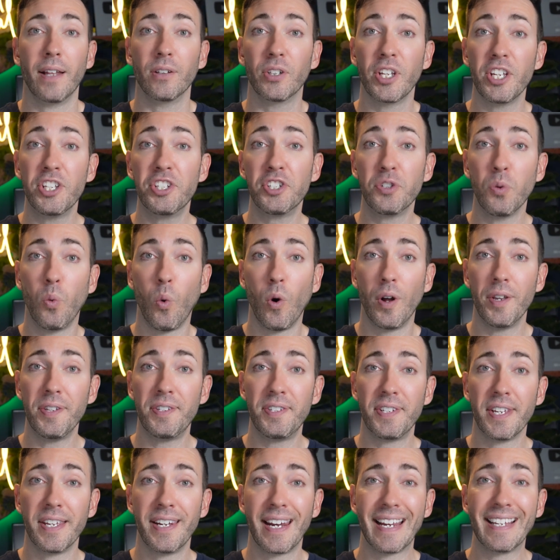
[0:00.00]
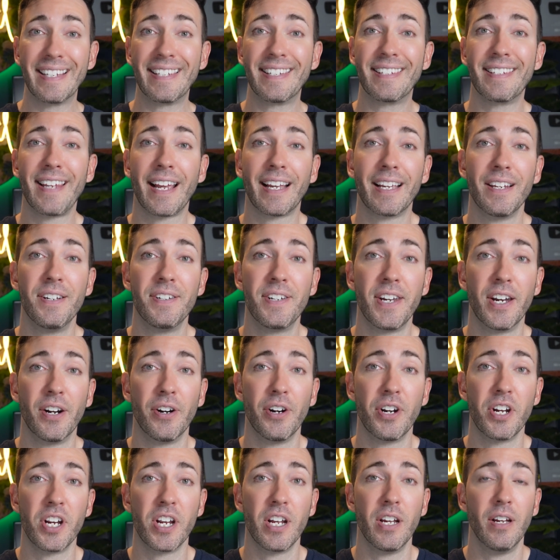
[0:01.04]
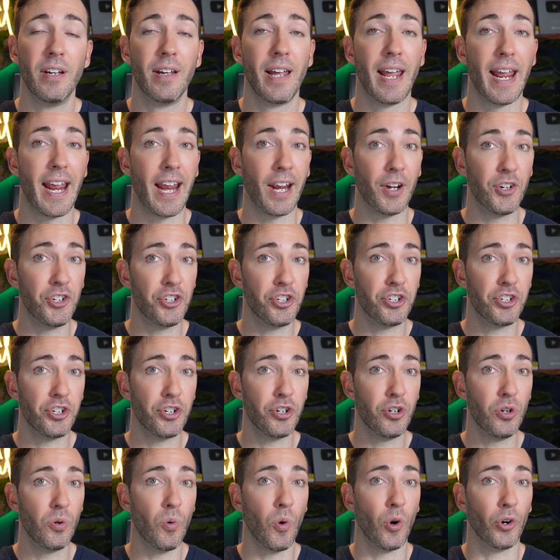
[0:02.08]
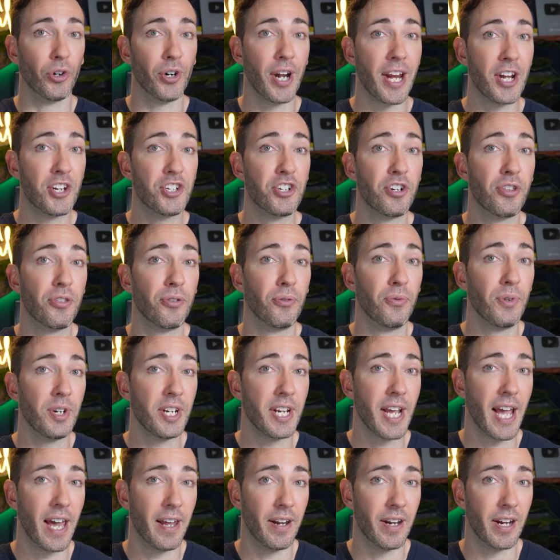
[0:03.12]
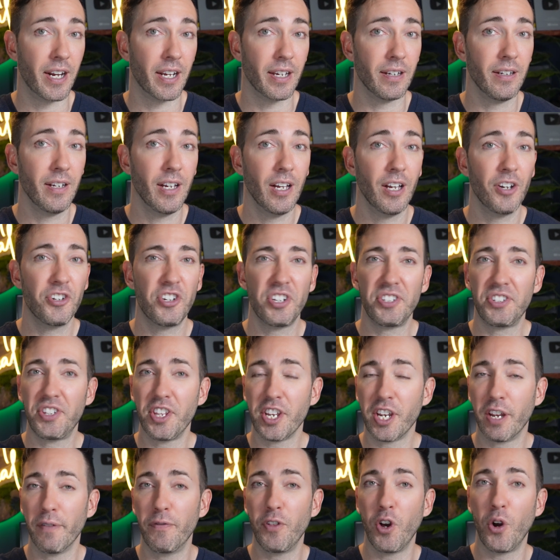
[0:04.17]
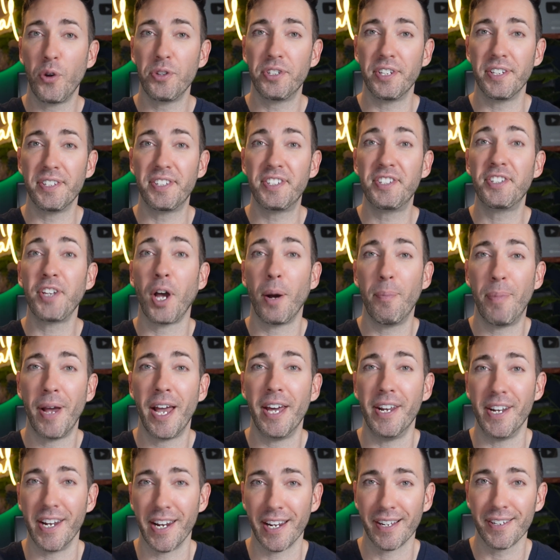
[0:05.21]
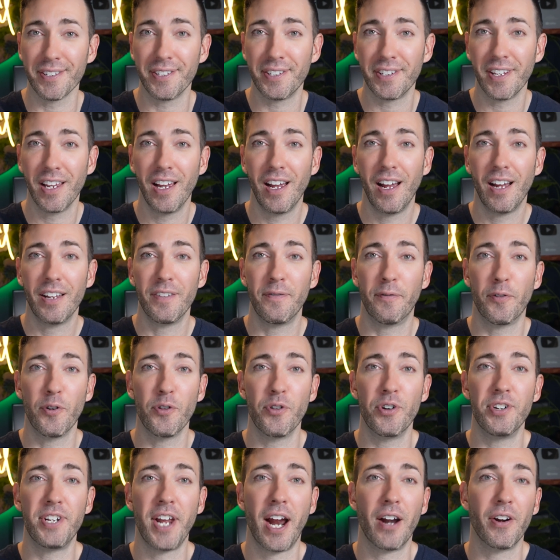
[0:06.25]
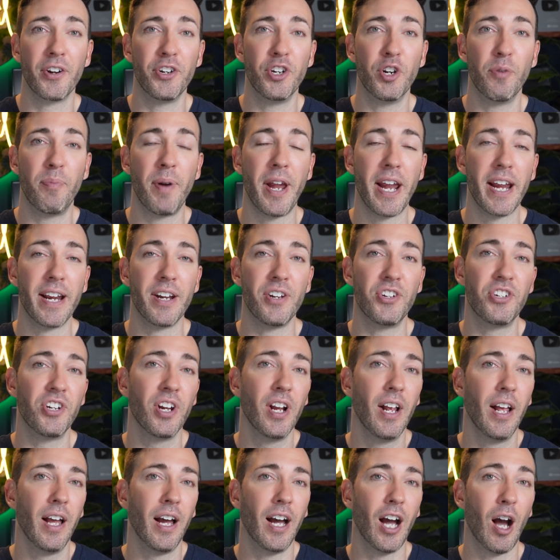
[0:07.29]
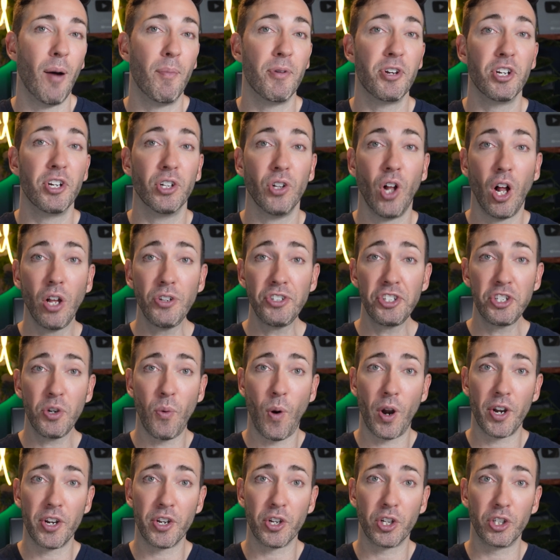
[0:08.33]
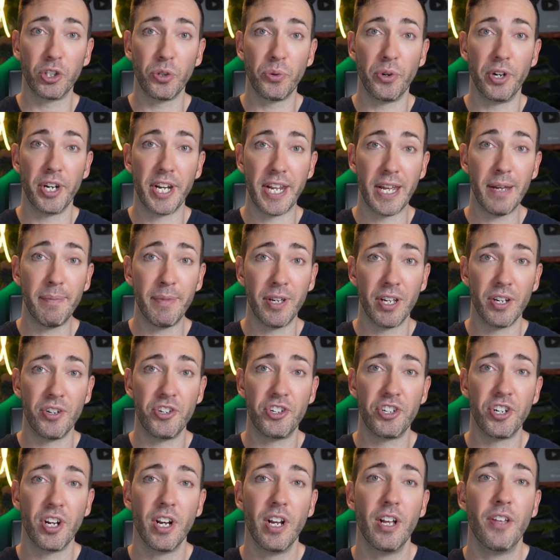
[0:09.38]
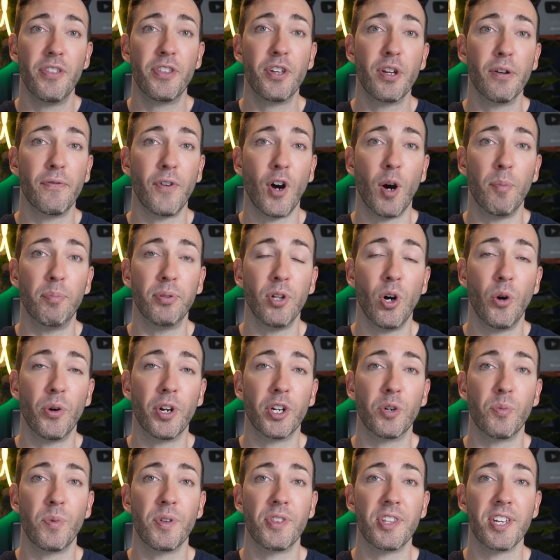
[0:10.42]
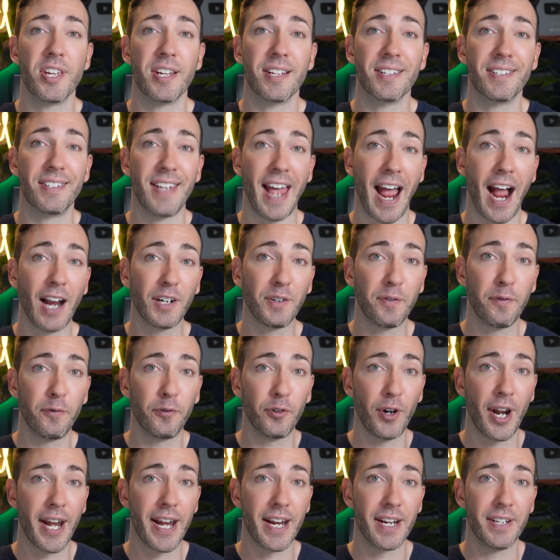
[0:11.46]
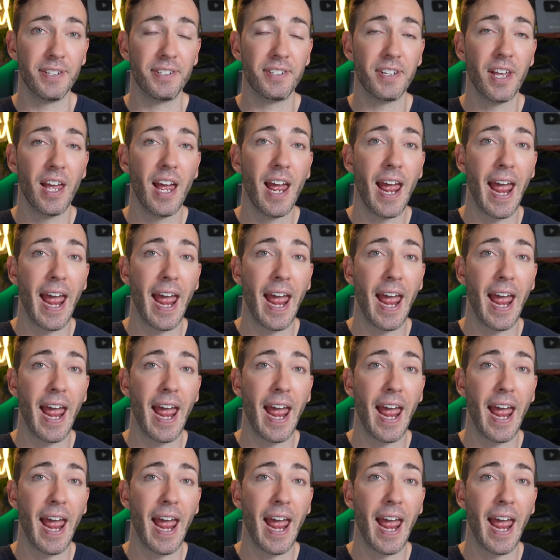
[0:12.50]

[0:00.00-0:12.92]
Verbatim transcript: at least once in a secondary H two or H three heading. Just think of those as subheadings further down in your page. Um, and you'll also want to include an image that you've uploaded with the exact phrase